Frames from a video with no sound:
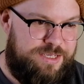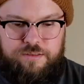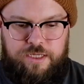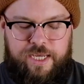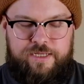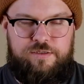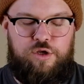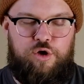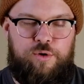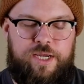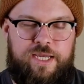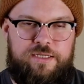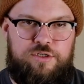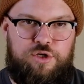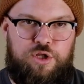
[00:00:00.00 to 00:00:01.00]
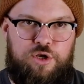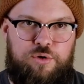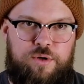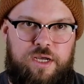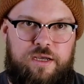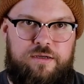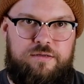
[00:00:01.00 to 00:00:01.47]
As always, you
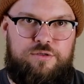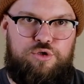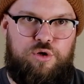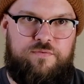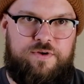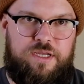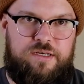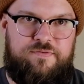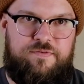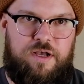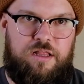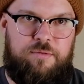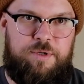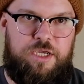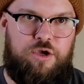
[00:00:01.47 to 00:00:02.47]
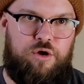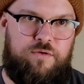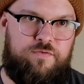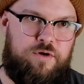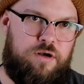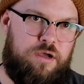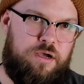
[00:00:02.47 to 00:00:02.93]
know, don't forget to follow me
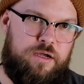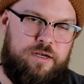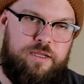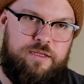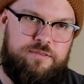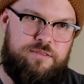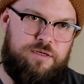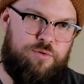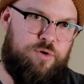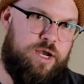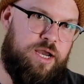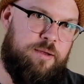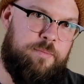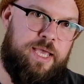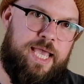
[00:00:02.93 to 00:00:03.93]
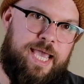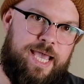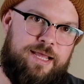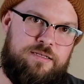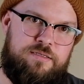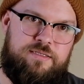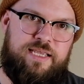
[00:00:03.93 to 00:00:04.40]
over on Instagram
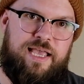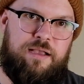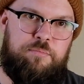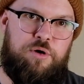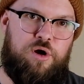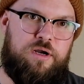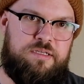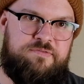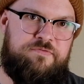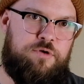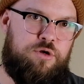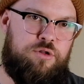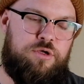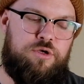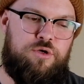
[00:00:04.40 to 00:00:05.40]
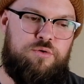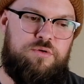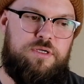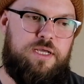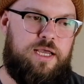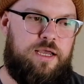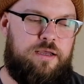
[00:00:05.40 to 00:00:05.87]
at Zach Parks Photo.
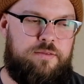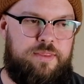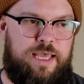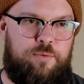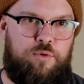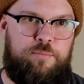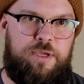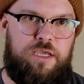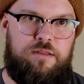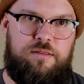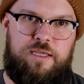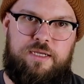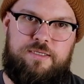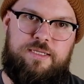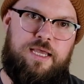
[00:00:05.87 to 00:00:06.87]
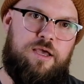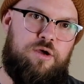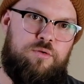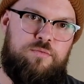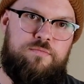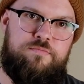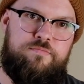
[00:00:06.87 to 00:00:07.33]
That will be linked
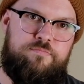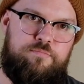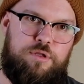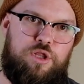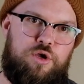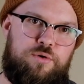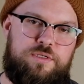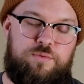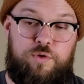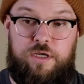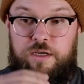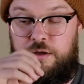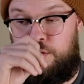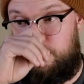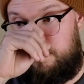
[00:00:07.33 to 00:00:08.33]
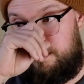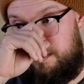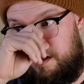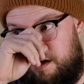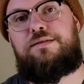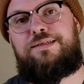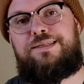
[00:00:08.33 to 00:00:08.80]
down below as well.
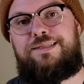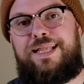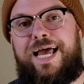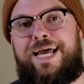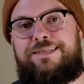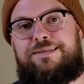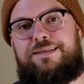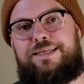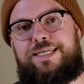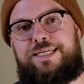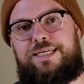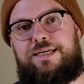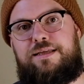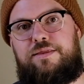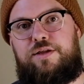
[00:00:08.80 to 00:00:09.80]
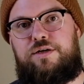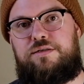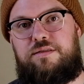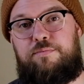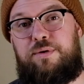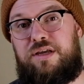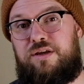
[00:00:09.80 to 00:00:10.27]
Lastly, there's
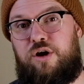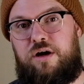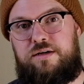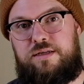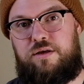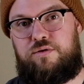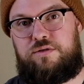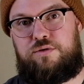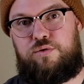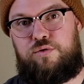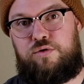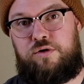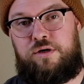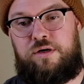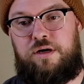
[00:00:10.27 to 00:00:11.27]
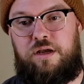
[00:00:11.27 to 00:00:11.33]
the Big Cartel store.